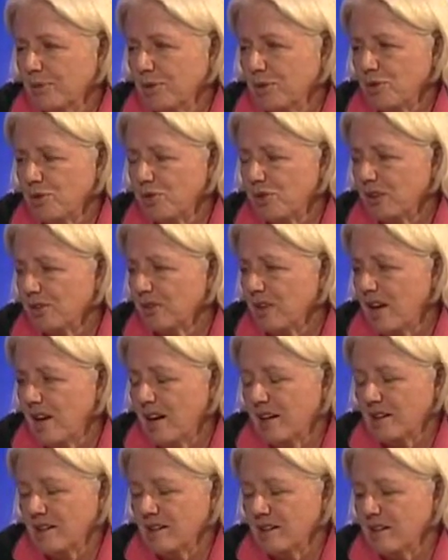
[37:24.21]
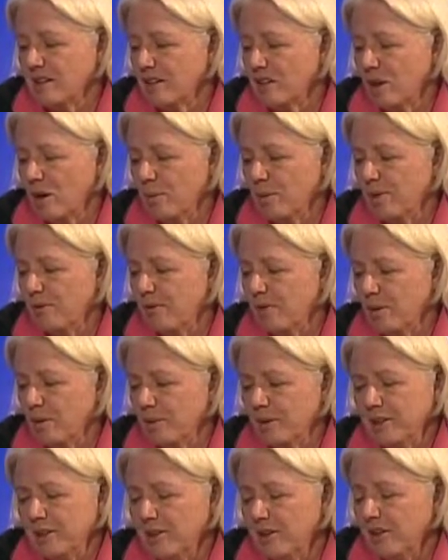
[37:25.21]
future lies in
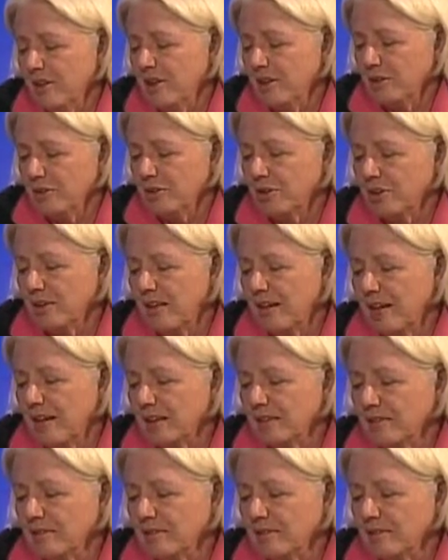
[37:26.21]
homophobia, then he'll do that.